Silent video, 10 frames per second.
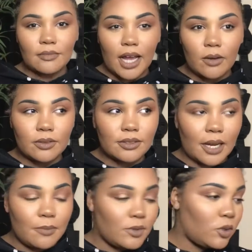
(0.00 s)
Now,
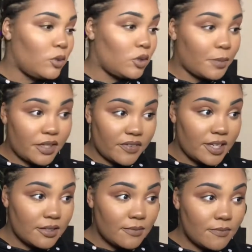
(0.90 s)
time to spray the
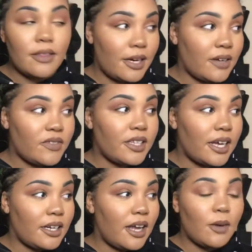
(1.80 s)
face. And then after
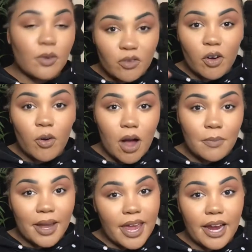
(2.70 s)
that, I will throw
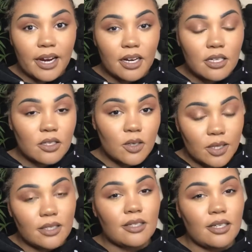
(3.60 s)
on my hair so
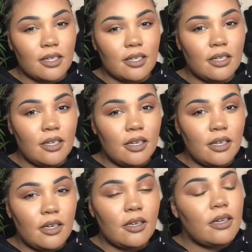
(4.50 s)
you can see
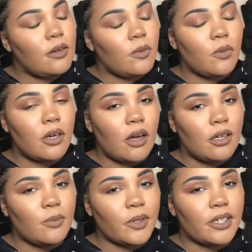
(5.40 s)
what
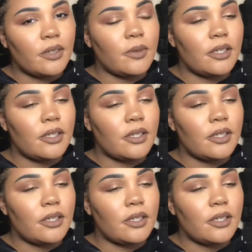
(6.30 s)
all I'm working